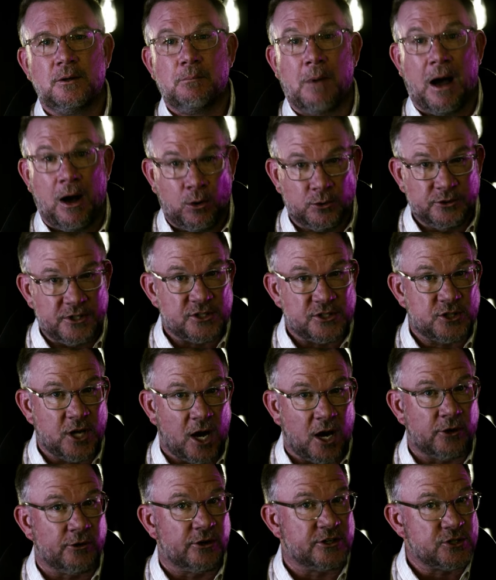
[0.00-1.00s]
My oldest
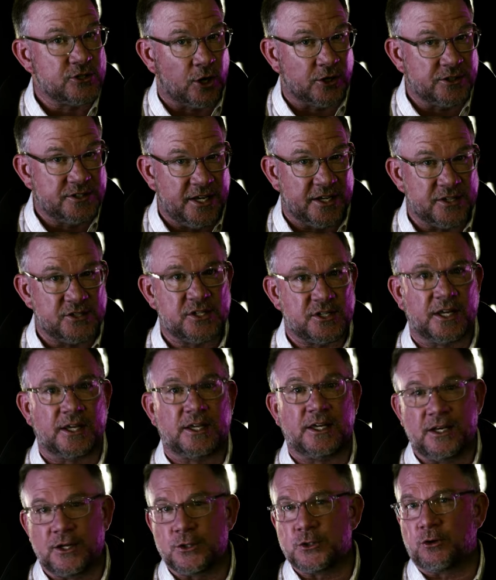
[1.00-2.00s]
daughter is
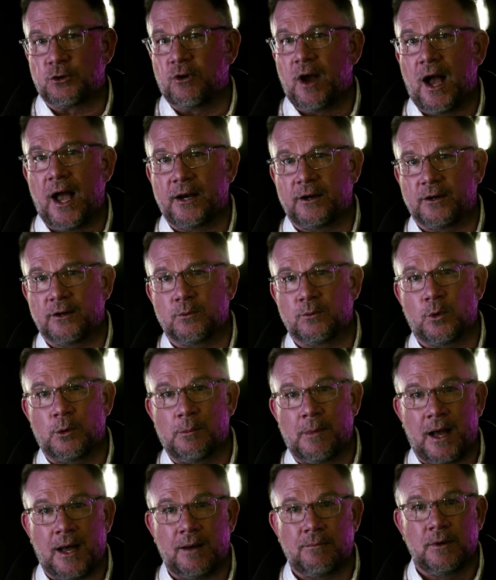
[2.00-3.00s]
artistic and is a writer,
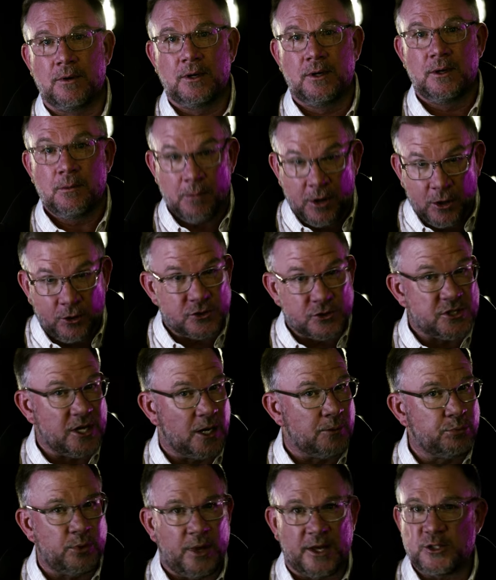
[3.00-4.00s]
where my middle
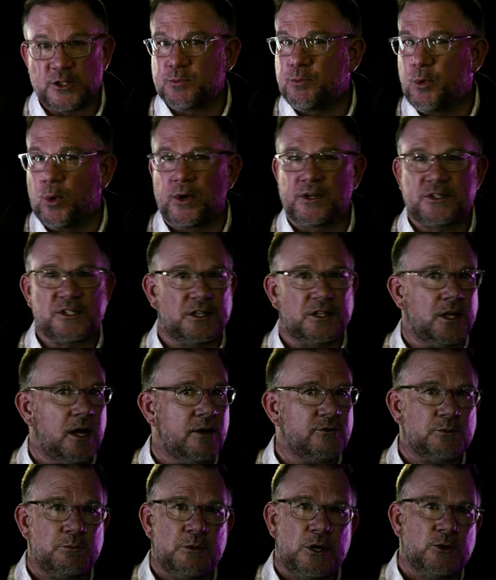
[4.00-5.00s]
son plays sports and
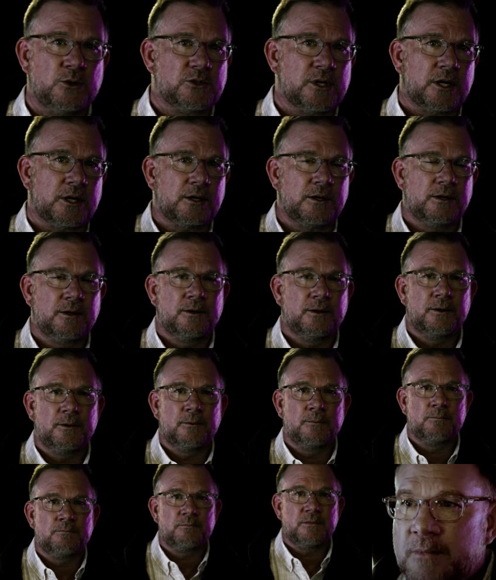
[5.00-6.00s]
loves music.
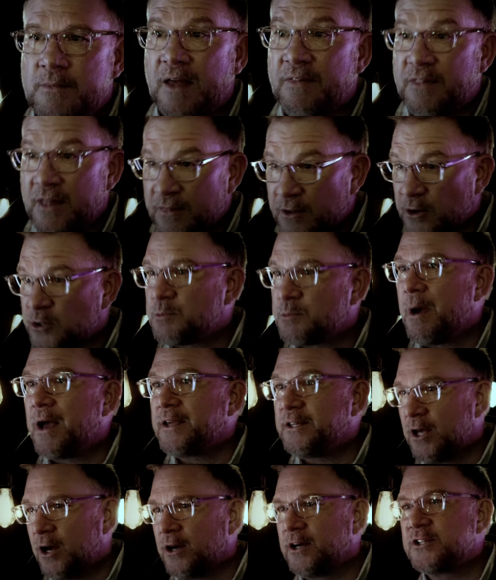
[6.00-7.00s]
And then there's my
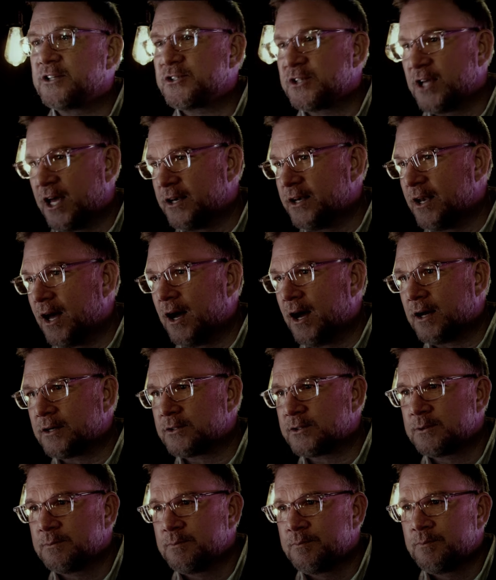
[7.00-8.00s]
youngest son,
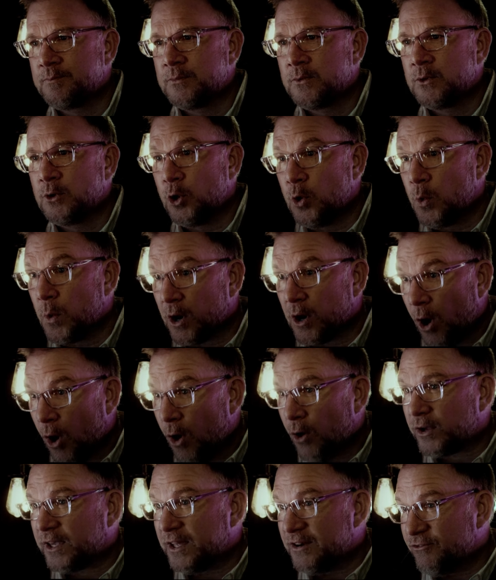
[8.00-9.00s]
Knox, who we're
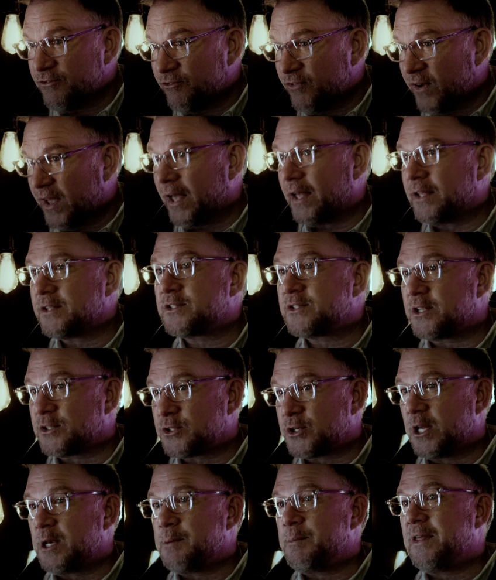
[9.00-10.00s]
all convinced is
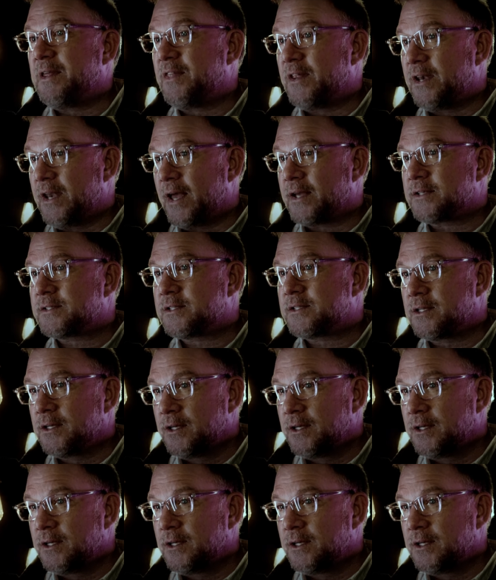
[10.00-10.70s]
going to be the next